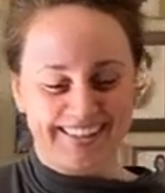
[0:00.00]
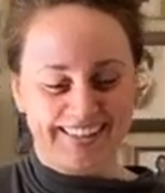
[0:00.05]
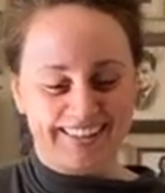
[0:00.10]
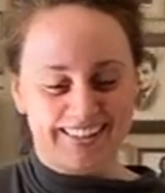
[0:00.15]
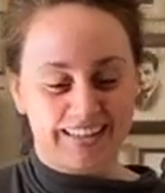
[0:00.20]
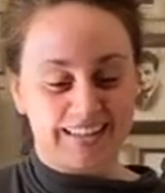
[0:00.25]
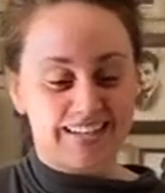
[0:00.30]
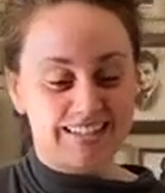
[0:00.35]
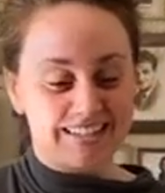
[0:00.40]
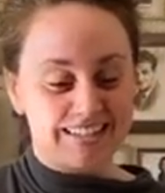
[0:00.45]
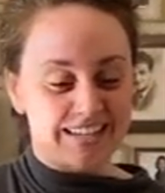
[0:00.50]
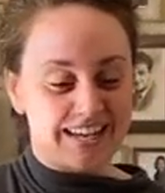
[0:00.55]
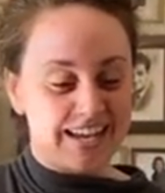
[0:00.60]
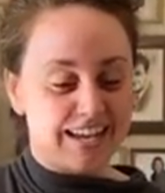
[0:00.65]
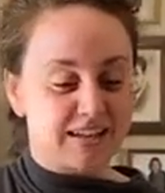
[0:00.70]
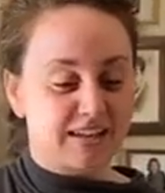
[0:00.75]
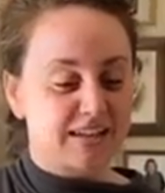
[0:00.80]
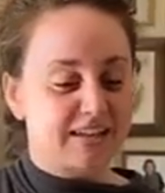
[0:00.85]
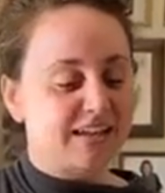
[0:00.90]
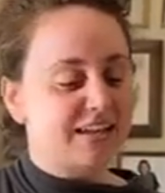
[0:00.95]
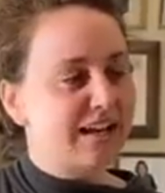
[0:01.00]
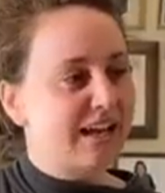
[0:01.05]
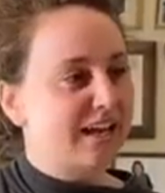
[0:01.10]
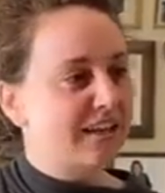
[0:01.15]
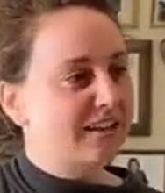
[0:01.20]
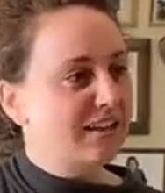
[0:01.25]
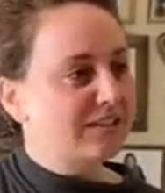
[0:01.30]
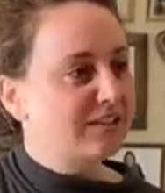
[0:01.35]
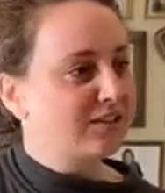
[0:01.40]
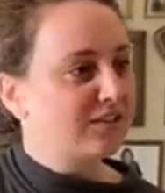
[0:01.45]
That is an X.
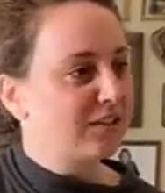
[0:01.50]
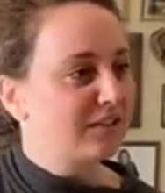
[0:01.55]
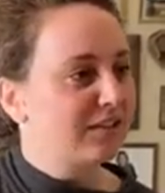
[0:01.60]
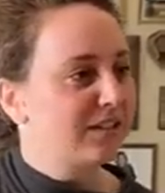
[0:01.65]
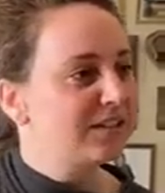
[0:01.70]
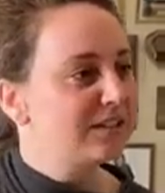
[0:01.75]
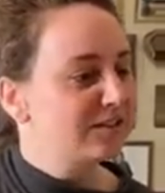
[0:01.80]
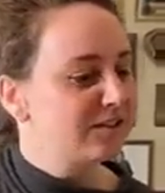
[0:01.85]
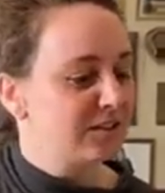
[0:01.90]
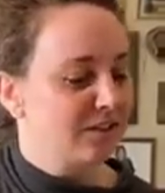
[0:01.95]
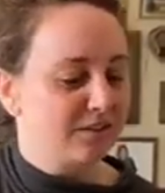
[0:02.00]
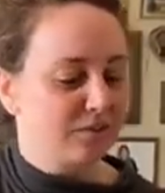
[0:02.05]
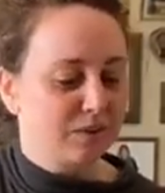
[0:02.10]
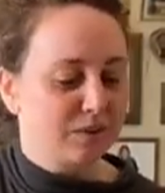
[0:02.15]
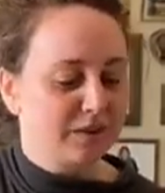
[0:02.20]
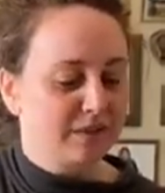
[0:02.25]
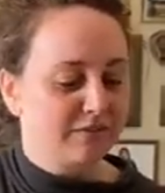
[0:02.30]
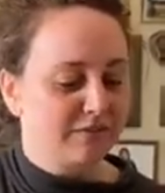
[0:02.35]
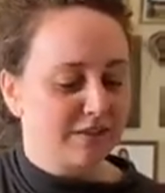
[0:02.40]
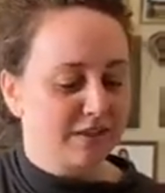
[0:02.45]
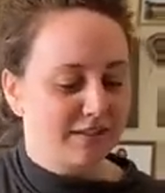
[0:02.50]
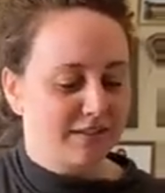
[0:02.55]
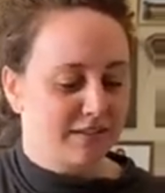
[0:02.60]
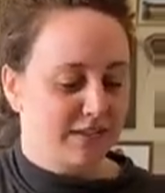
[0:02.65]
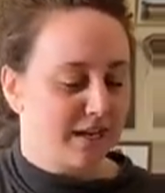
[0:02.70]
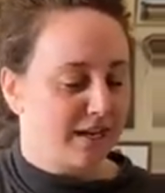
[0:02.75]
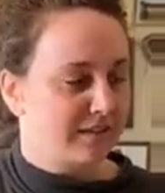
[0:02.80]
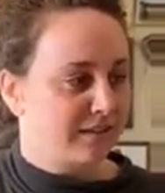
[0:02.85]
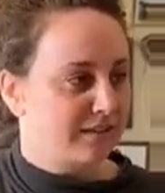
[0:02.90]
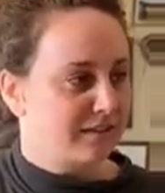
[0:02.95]
That's good. We'll leave it as an
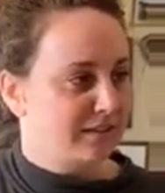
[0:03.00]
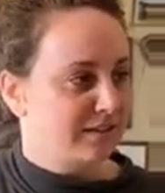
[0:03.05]
X.